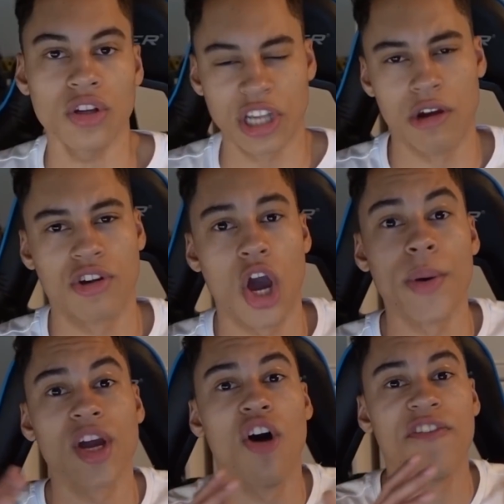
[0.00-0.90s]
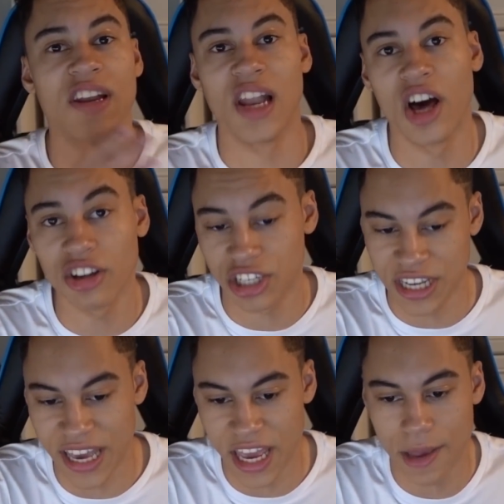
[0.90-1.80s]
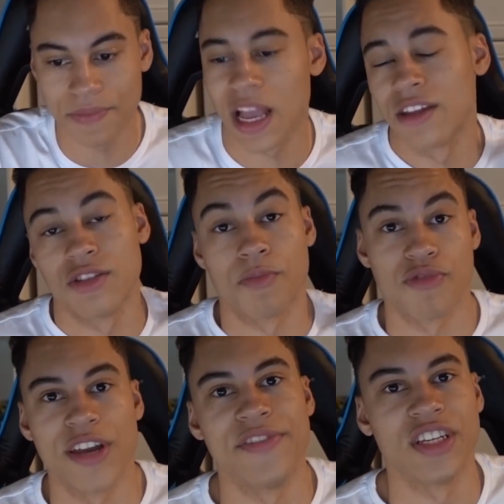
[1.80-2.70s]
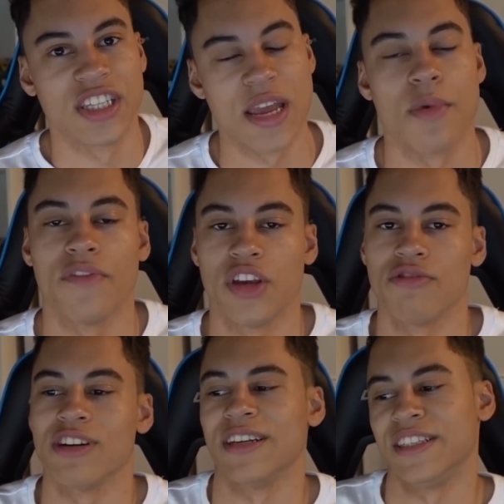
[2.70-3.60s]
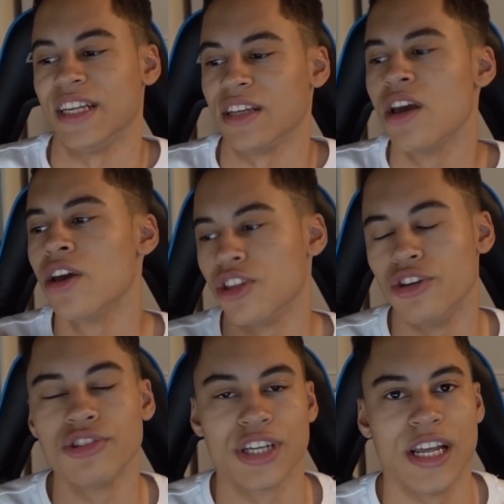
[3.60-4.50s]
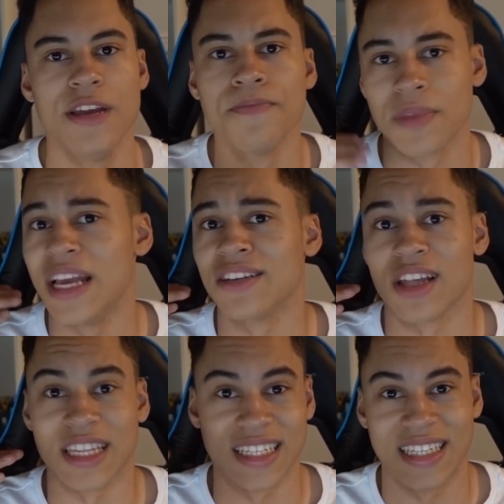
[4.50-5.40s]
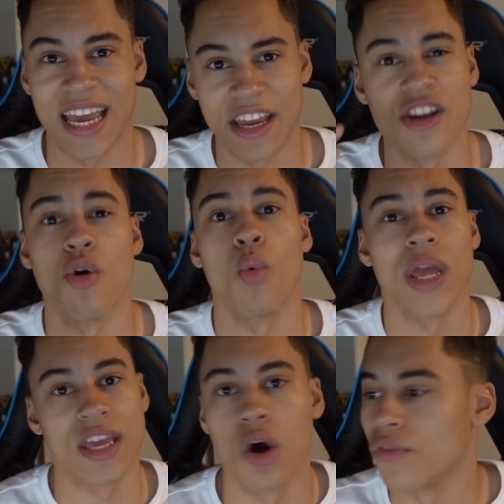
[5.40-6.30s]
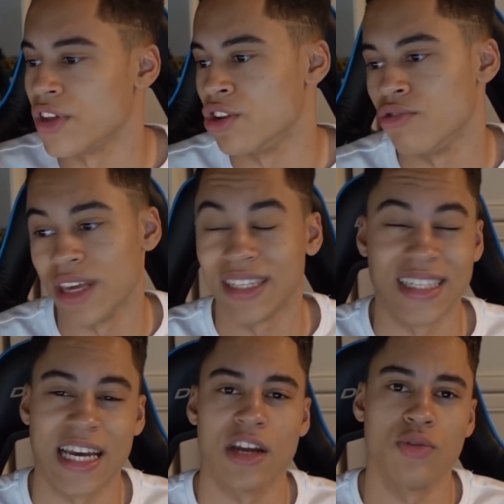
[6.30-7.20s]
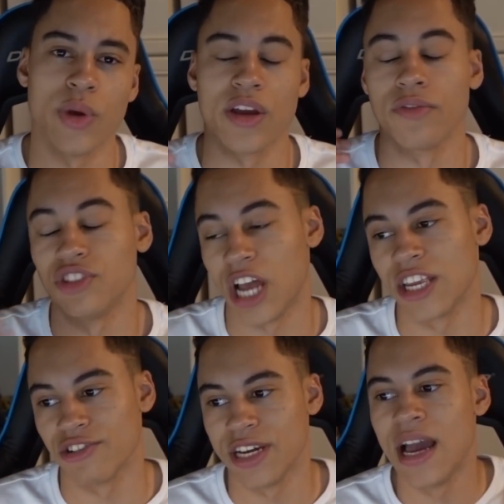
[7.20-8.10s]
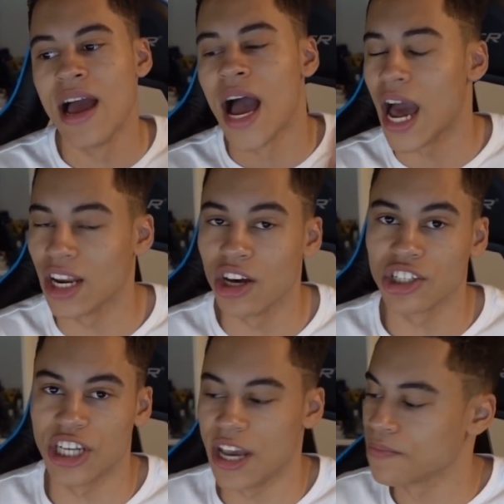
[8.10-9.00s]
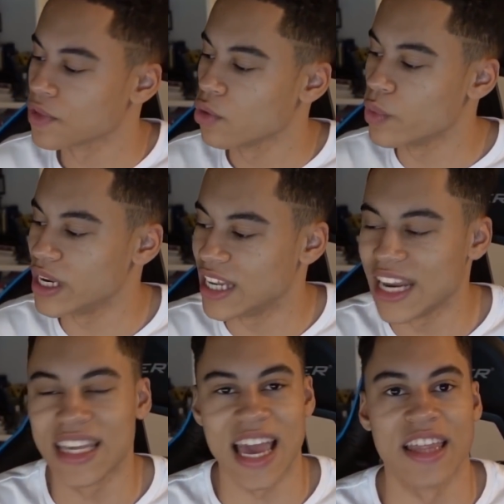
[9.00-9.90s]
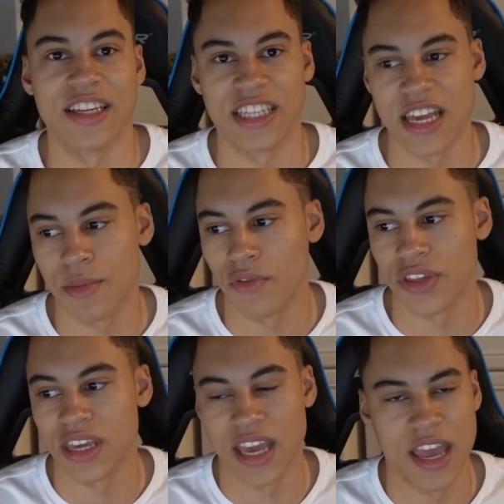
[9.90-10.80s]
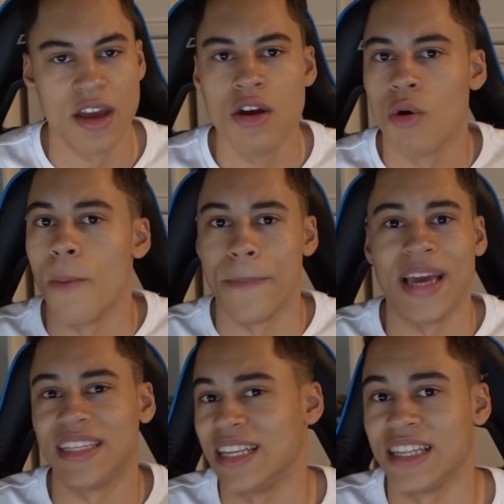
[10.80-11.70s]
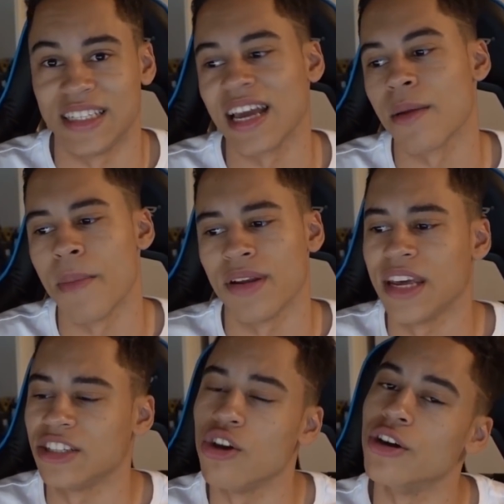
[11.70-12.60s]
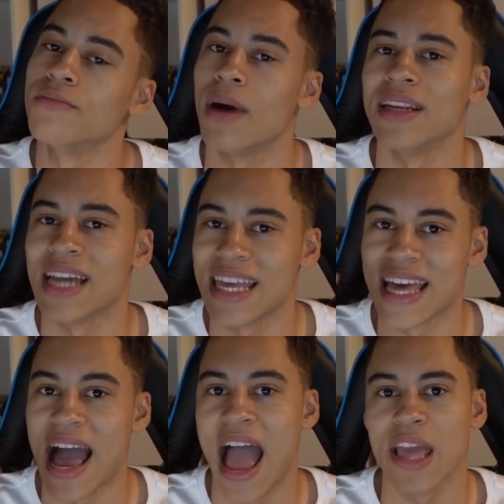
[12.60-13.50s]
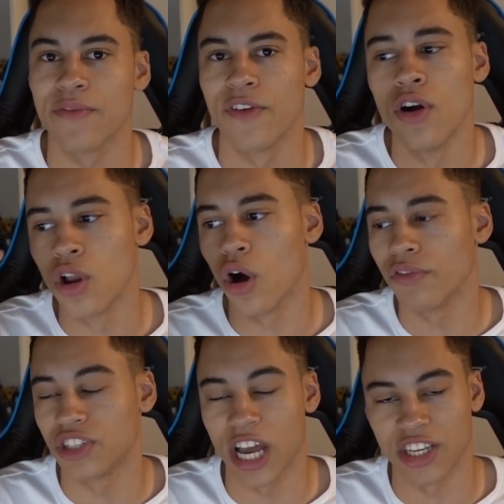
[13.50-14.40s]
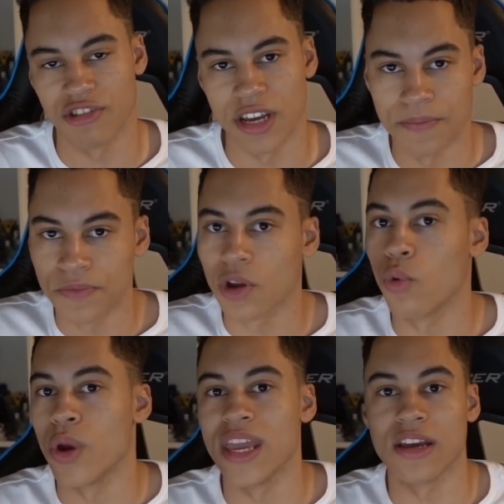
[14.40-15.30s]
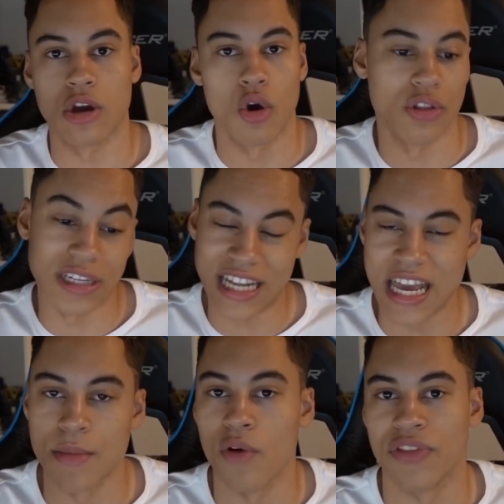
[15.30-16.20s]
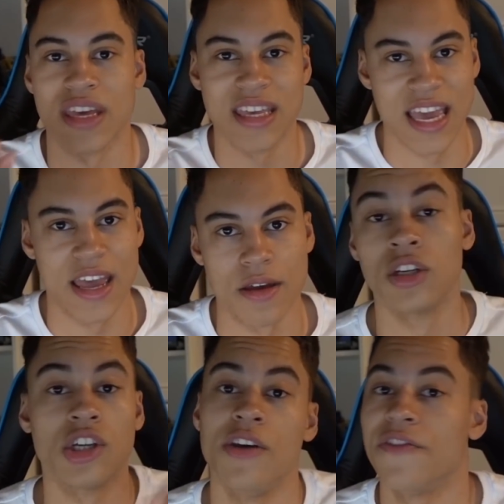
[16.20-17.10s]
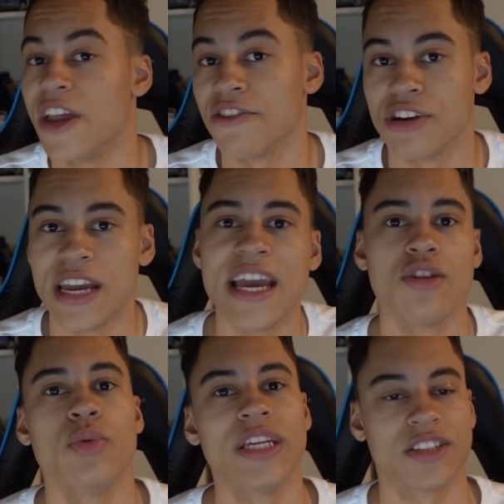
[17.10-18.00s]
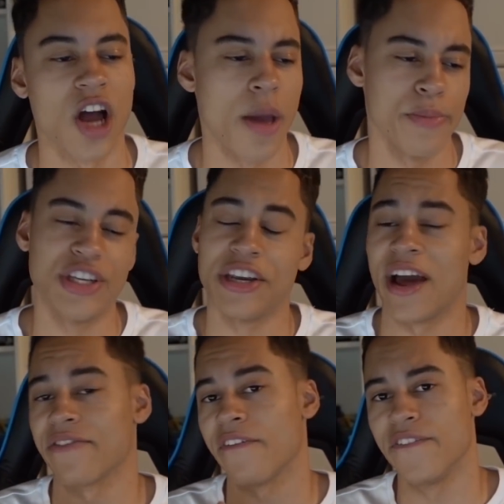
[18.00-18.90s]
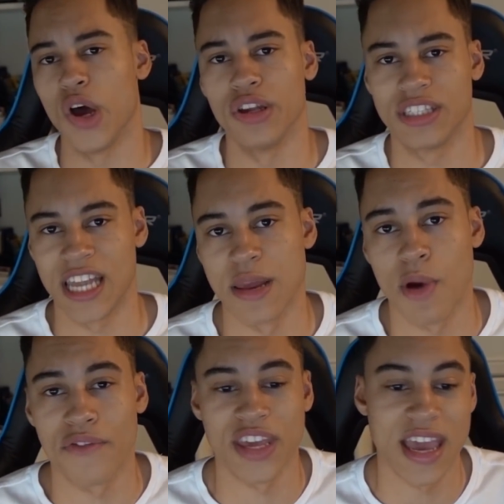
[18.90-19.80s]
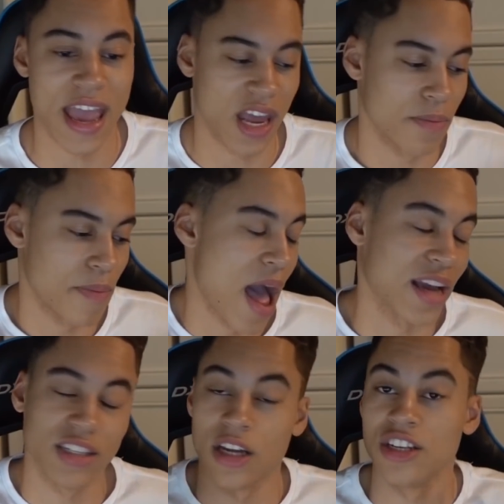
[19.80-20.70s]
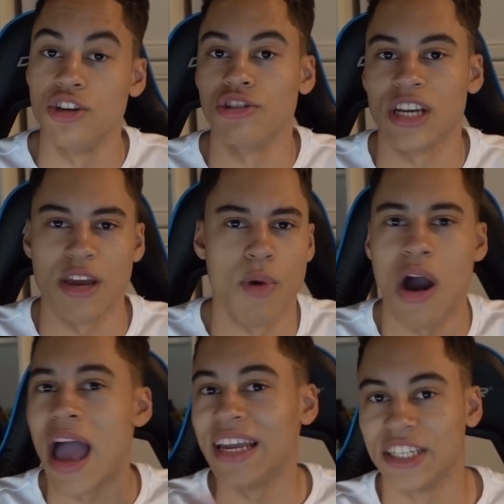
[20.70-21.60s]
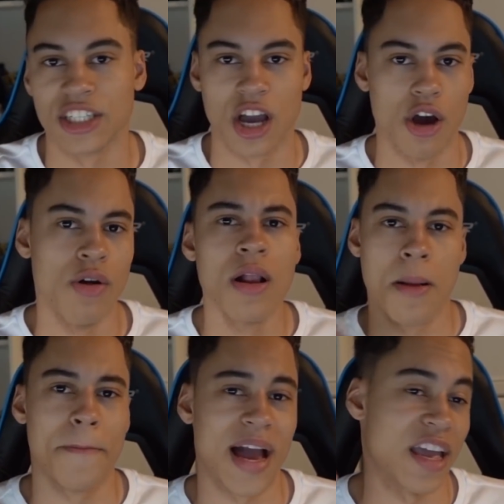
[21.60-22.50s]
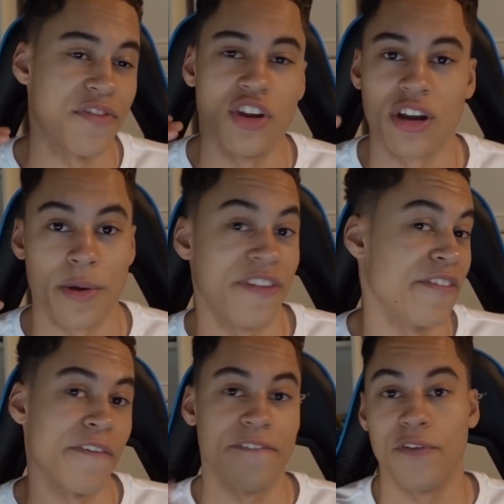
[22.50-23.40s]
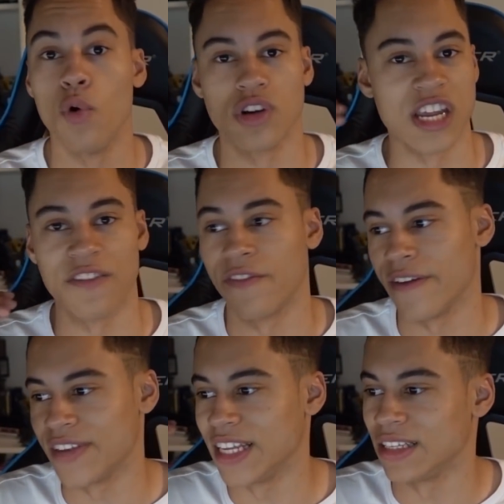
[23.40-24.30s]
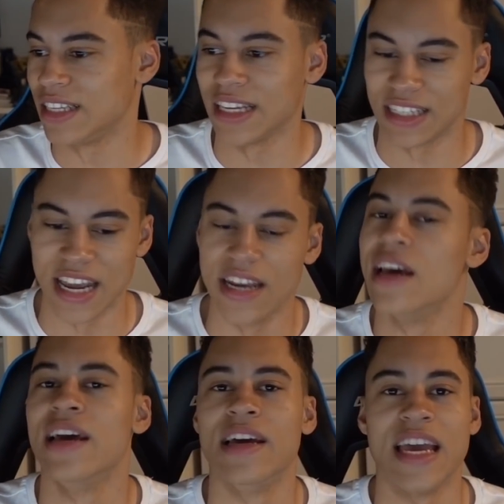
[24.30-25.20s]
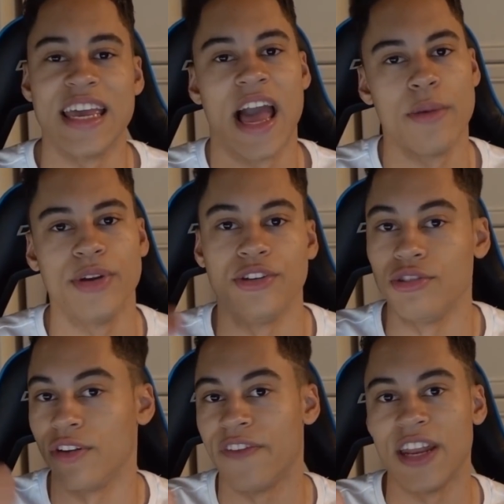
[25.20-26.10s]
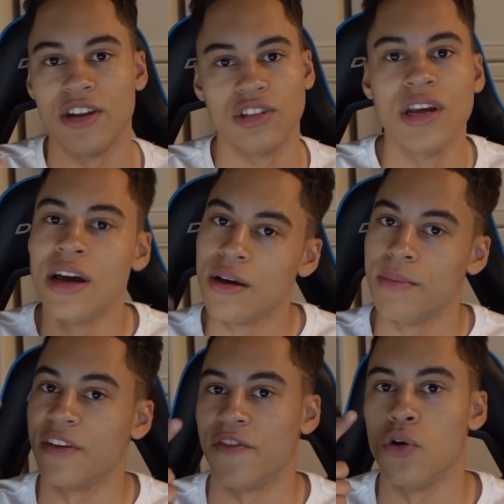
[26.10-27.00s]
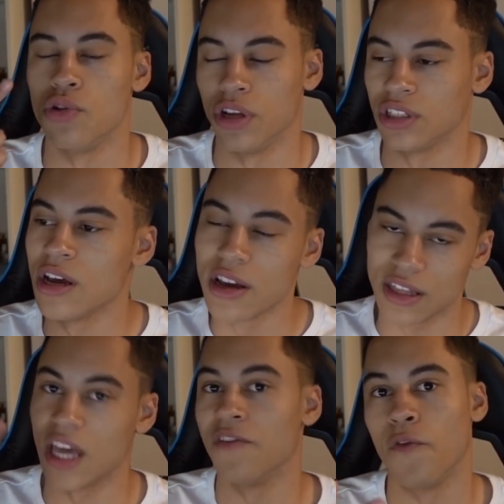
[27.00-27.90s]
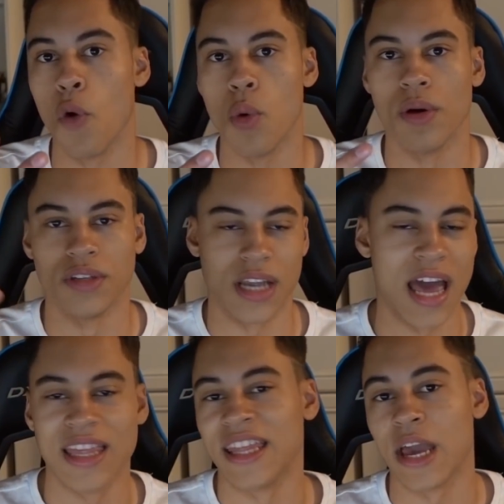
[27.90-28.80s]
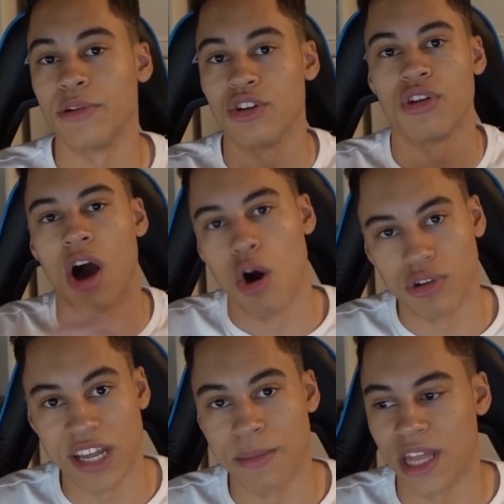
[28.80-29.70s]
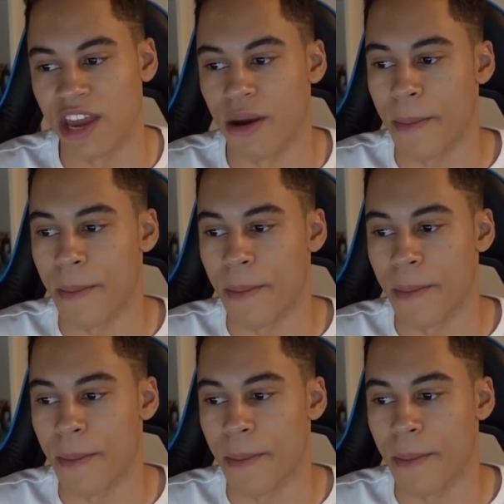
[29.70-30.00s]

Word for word: So going off last year and the previous Team of the Year releases, usually is like the second week of the new year, second week of January. And last year we did get the Team of the Year, well basically the second Monday, so it was Monday the 8th of January. We got the Team of the Year. So in theory, in a week's time, we should have the first Team of the Year in packs. And usually, well, ages ago, back if you look at FIFA 14, 15, 16, EA would do defenders, midfielders, then forwards, and then they would do the whole Team of the Year in